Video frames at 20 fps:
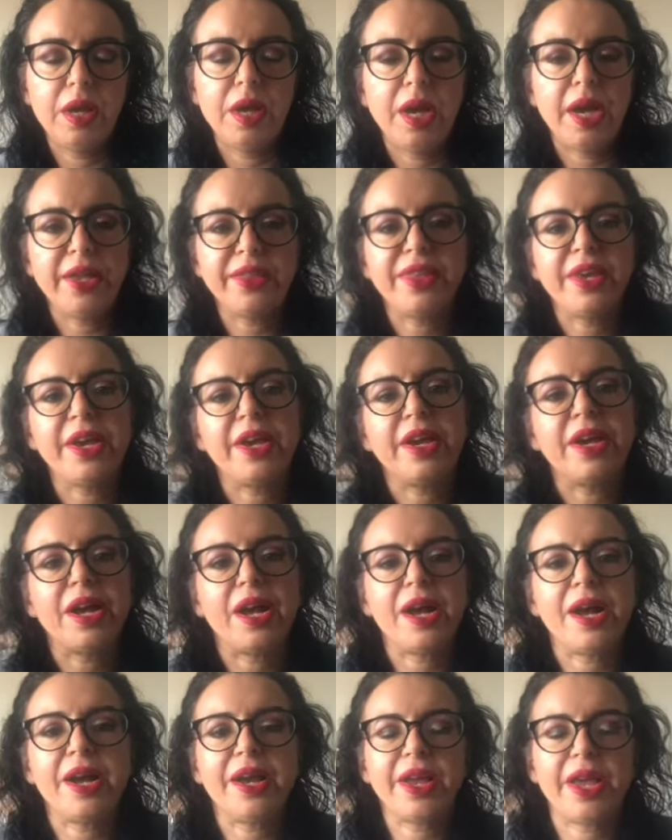Hi there,
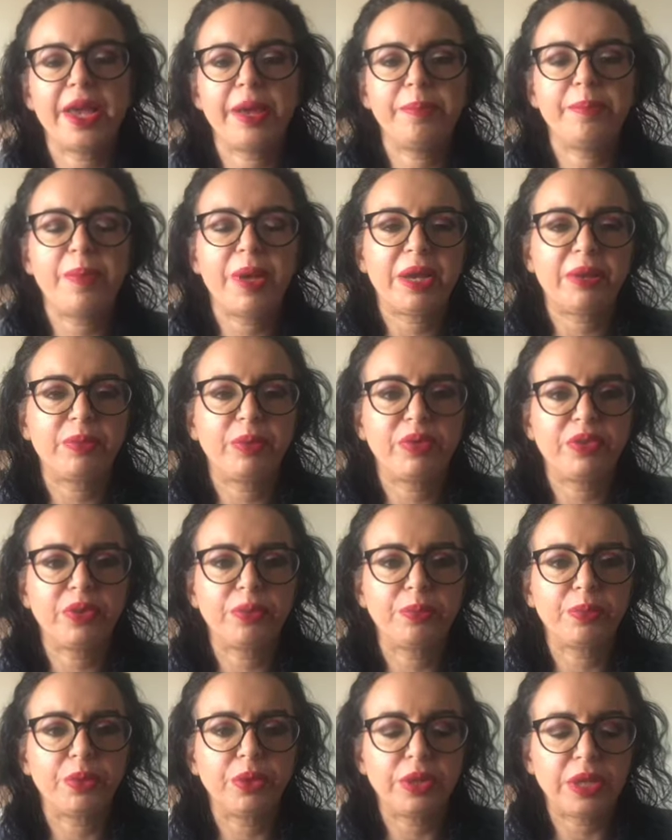I am back with the
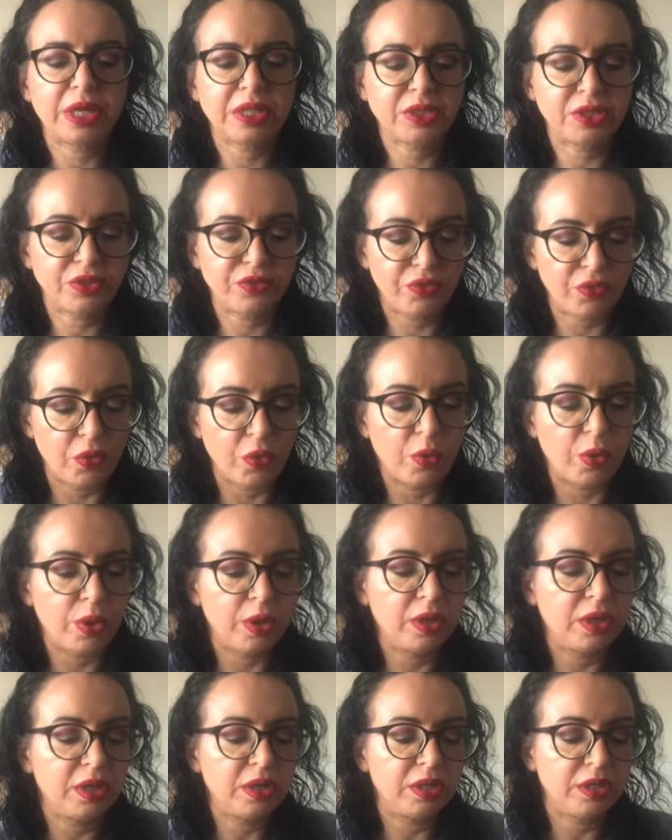products
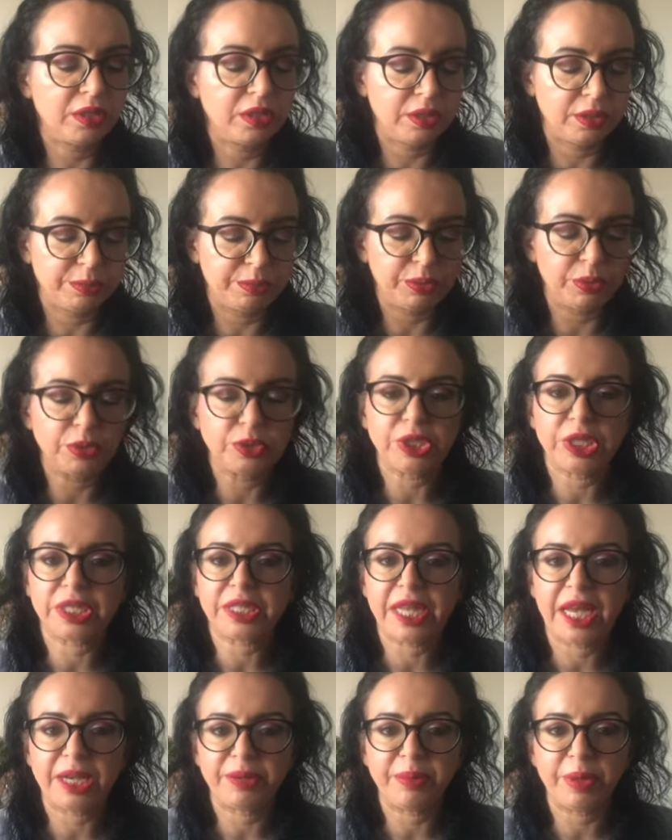for the project
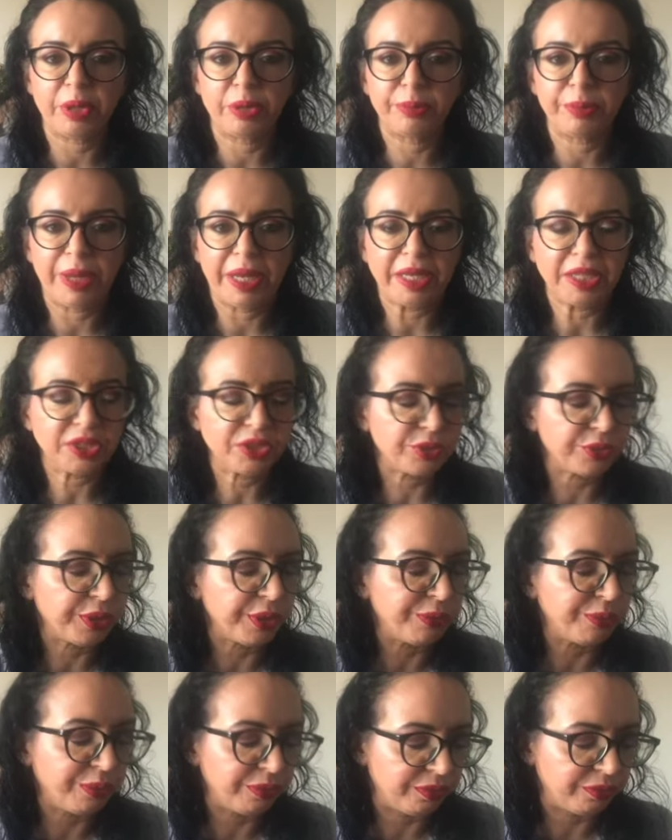Nightmare on Panic
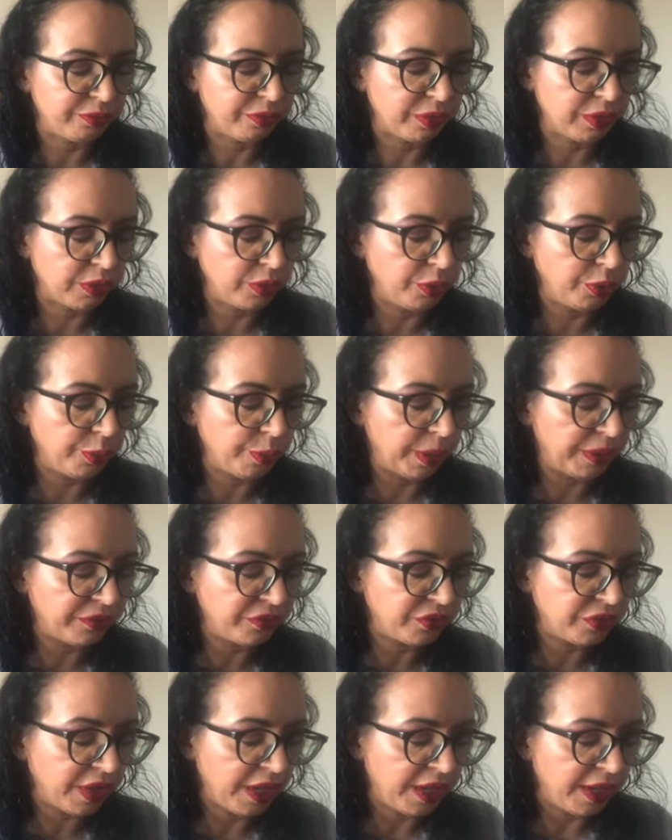Street for the new
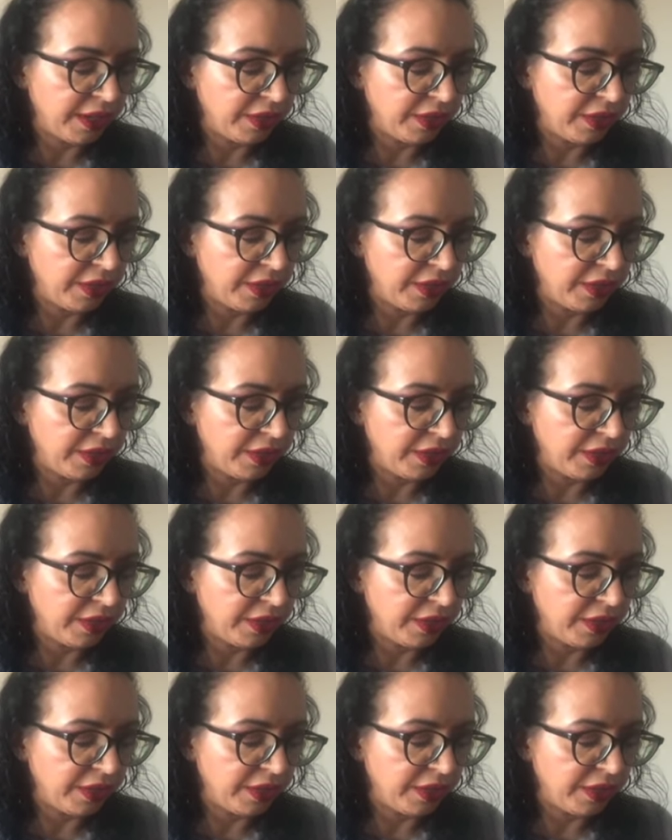ones.